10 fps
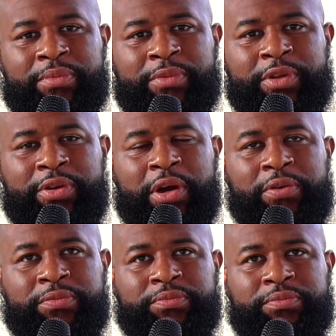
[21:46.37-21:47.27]
You
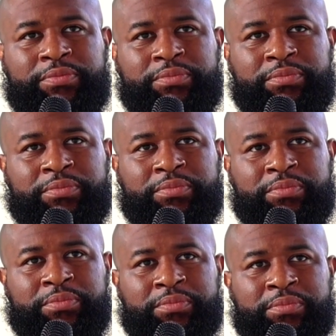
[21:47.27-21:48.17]
know,
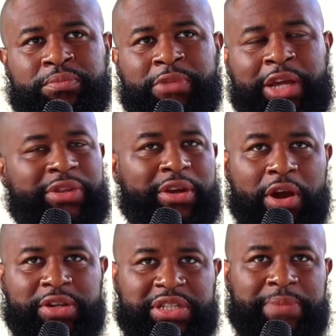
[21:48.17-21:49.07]
now there
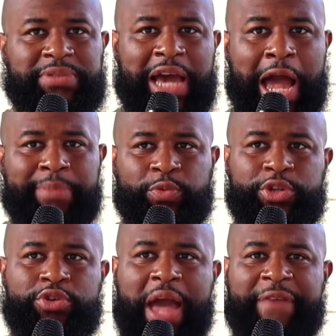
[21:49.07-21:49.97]
are some times where
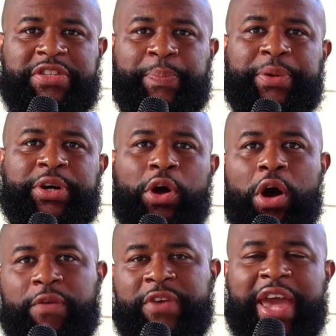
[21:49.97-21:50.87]
you have to put
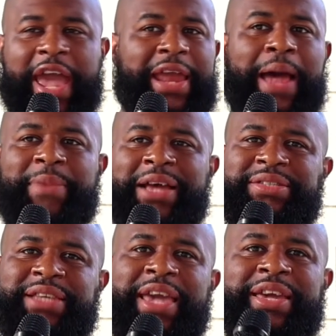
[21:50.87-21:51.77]
off, and I'm not
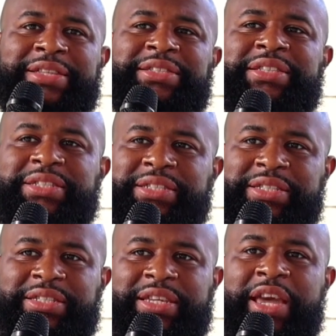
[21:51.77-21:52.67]
saying
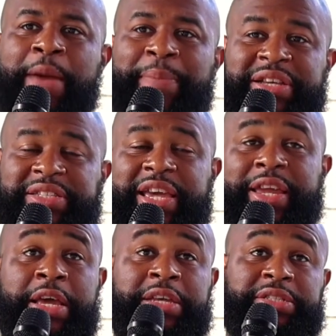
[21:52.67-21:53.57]
consistency by
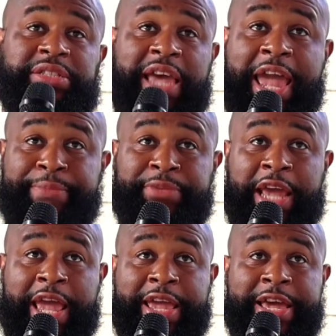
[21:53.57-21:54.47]
saying same
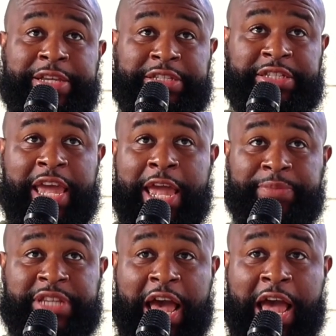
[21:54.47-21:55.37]
day, same
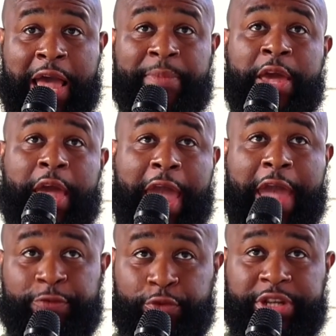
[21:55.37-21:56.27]
time,
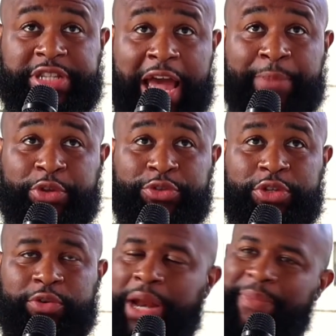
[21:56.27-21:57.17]
every time you
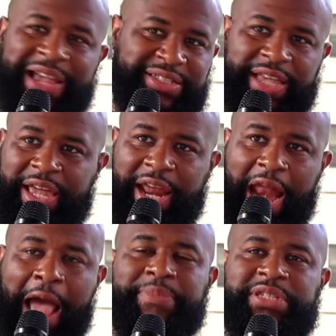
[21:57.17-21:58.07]
do it. I'm not saying that.
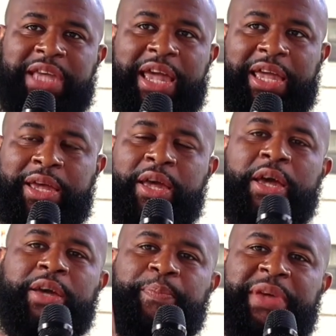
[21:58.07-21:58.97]
I'm saying
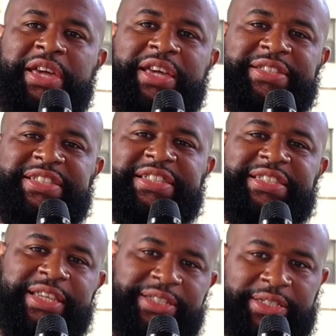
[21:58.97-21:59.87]
be
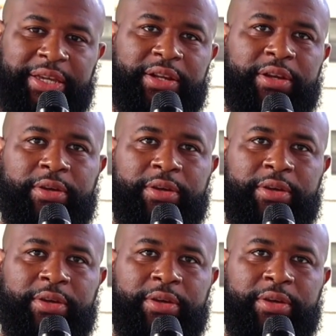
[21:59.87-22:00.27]
consistent.